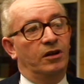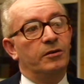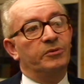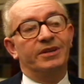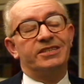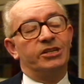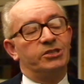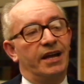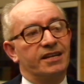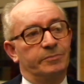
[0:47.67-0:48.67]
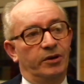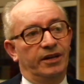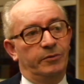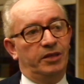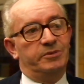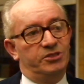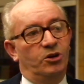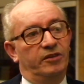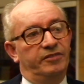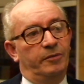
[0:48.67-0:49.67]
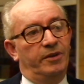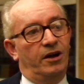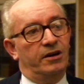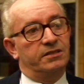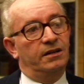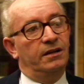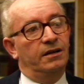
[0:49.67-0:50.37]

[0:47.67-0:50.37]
and we'll come to a decision next Monday whether we show the film or not.